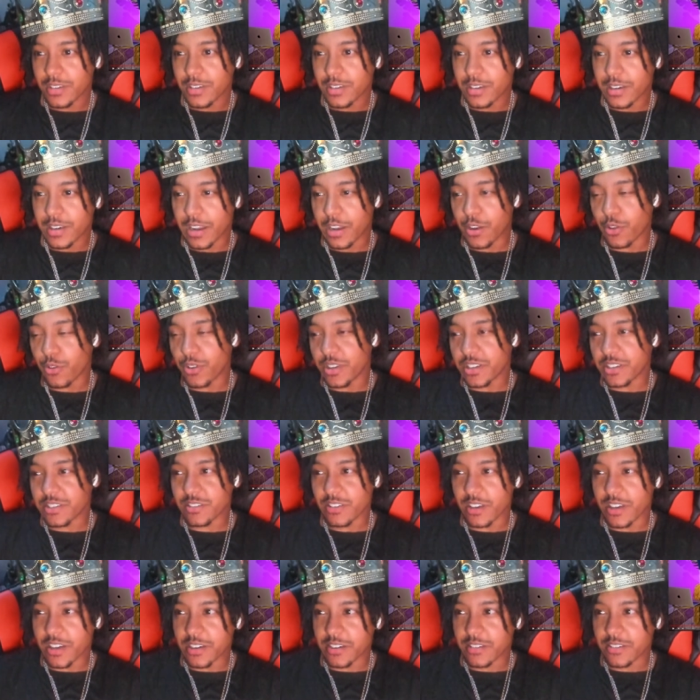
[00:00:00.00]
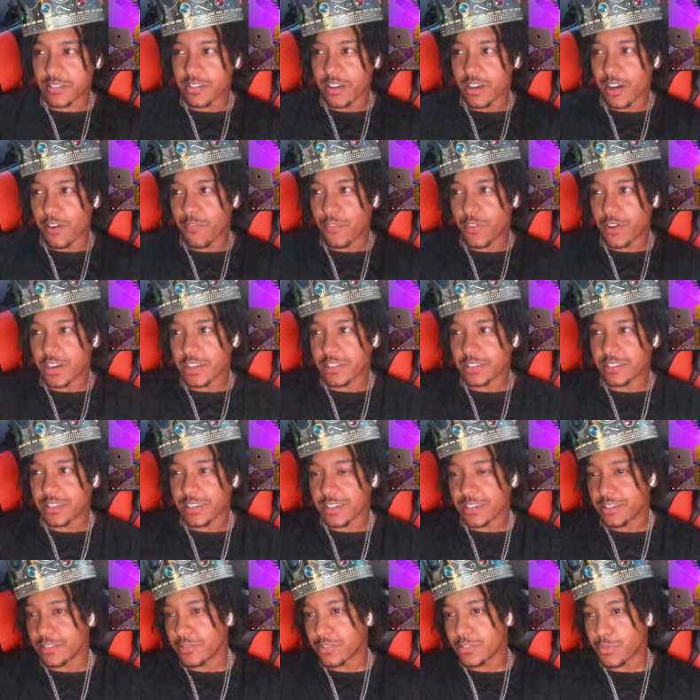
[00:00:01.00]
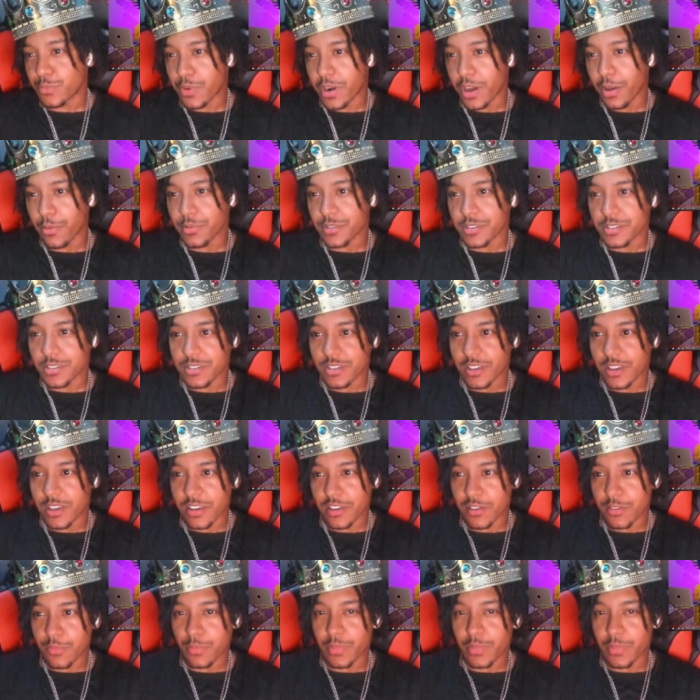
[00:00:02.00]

And I know that's, like, a funny thing to probably say,